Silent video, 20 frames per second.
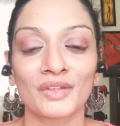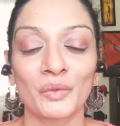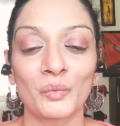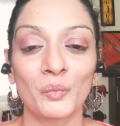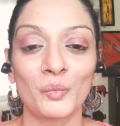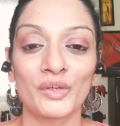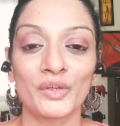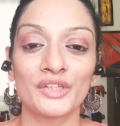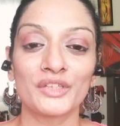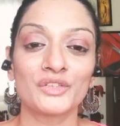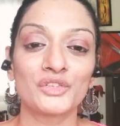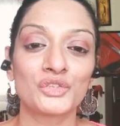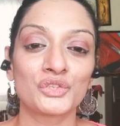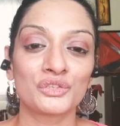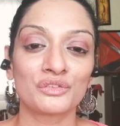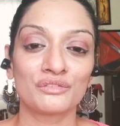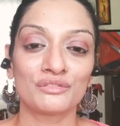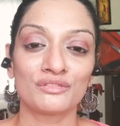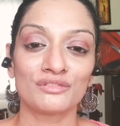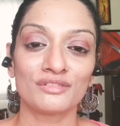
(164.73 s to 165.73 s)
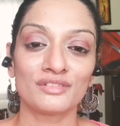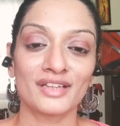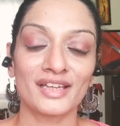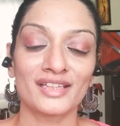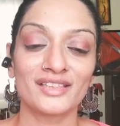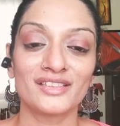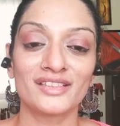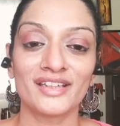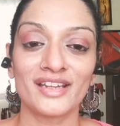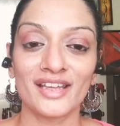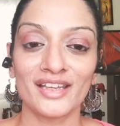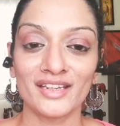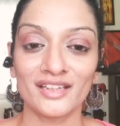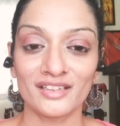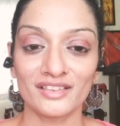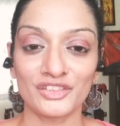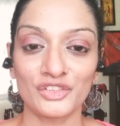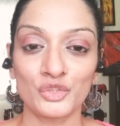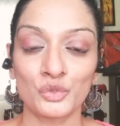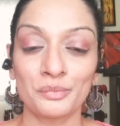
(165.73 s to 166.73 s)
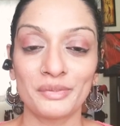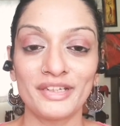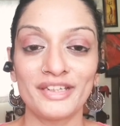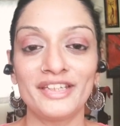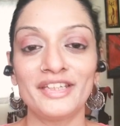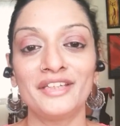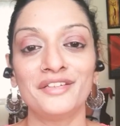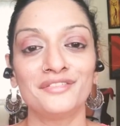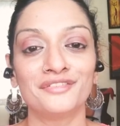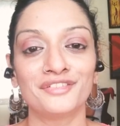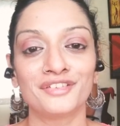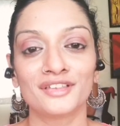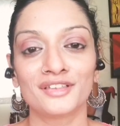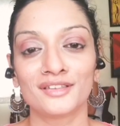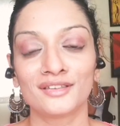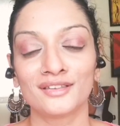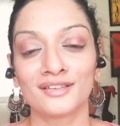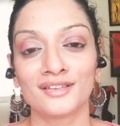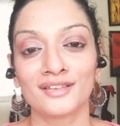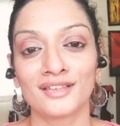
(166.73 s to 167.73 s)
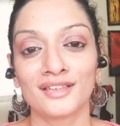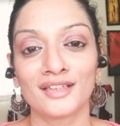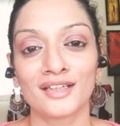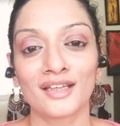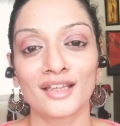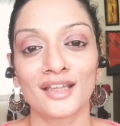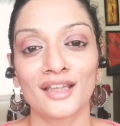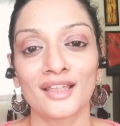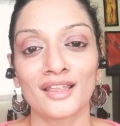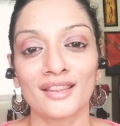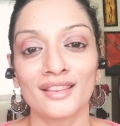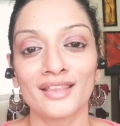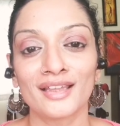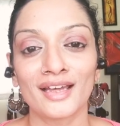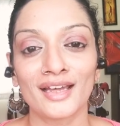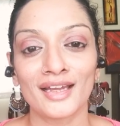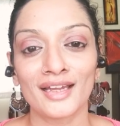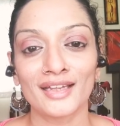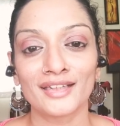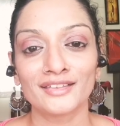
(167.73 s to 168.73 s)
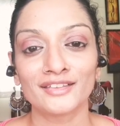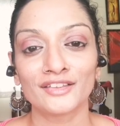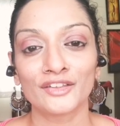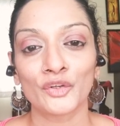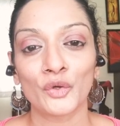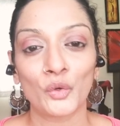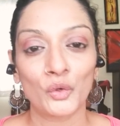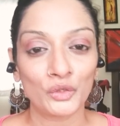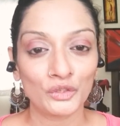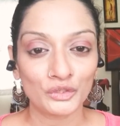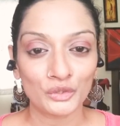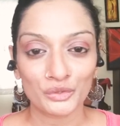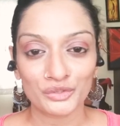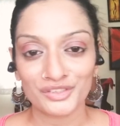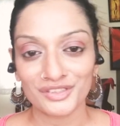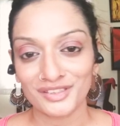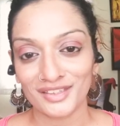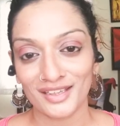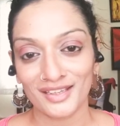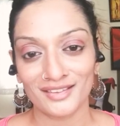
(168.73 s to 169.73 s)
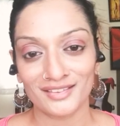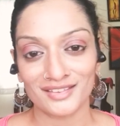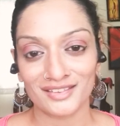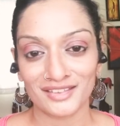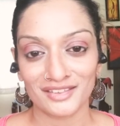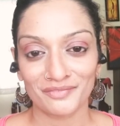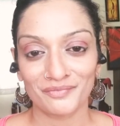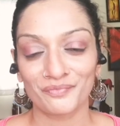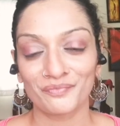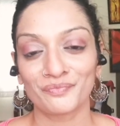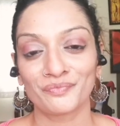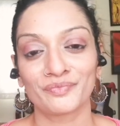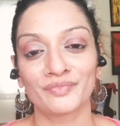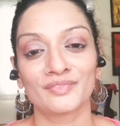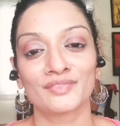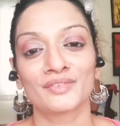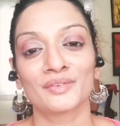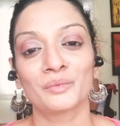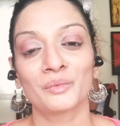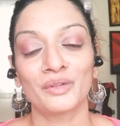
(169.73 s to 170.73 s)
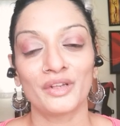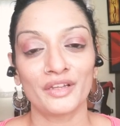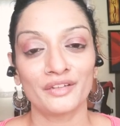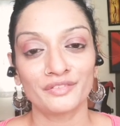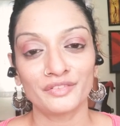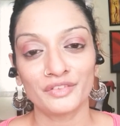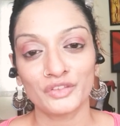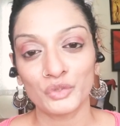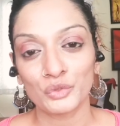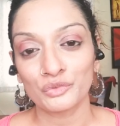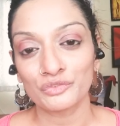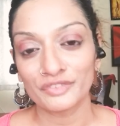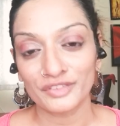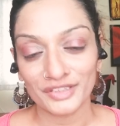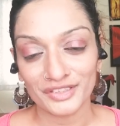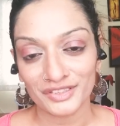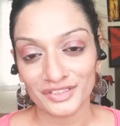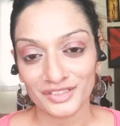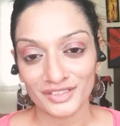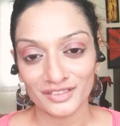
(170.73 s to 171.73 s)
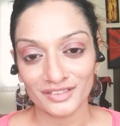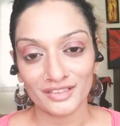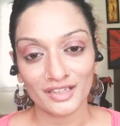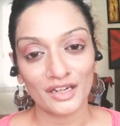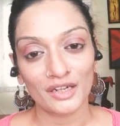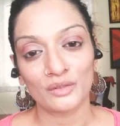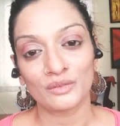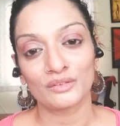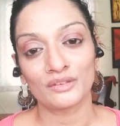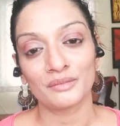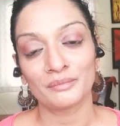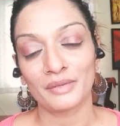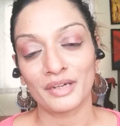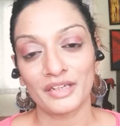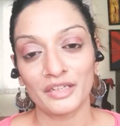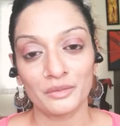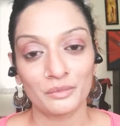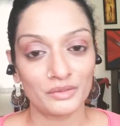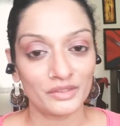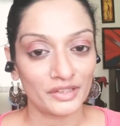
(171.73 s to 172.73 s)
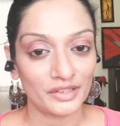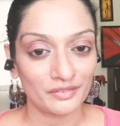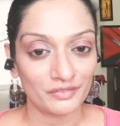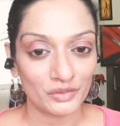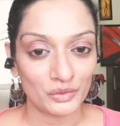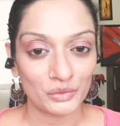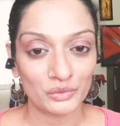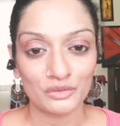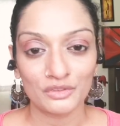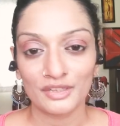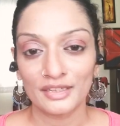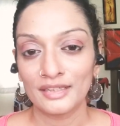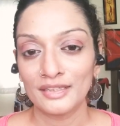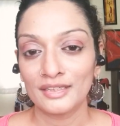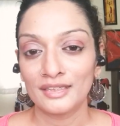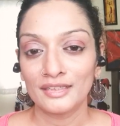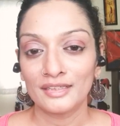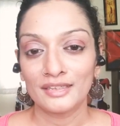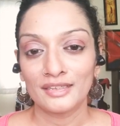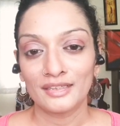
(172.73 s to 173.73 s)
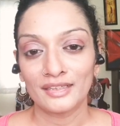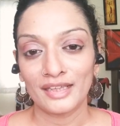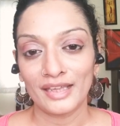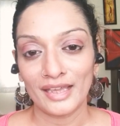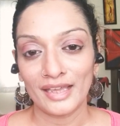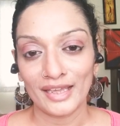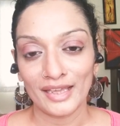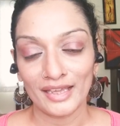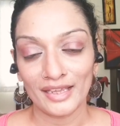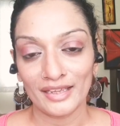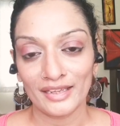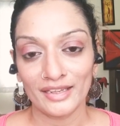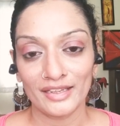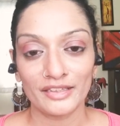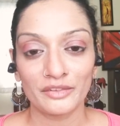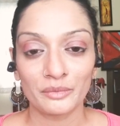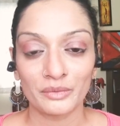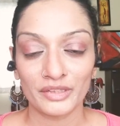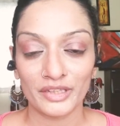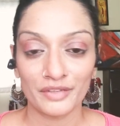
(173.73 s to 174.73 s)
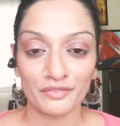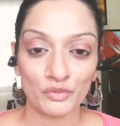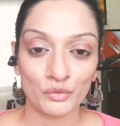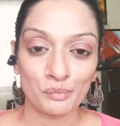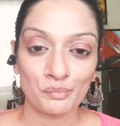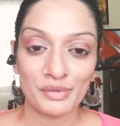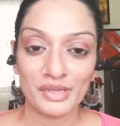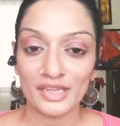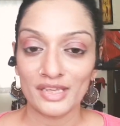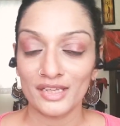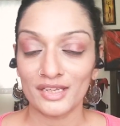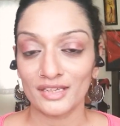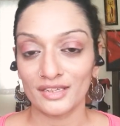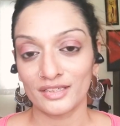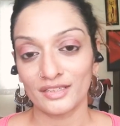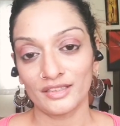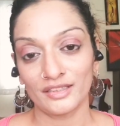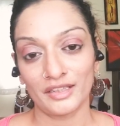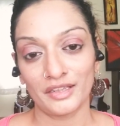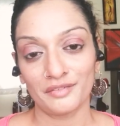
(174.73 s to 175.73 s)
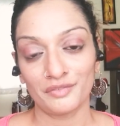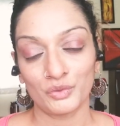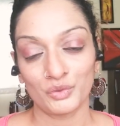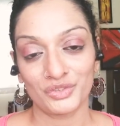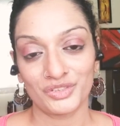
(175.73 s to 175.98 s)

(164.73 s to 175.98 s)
Which has led us to believe that all those things, whatever you've listed down, money will give you A, it will give you B, and it will give you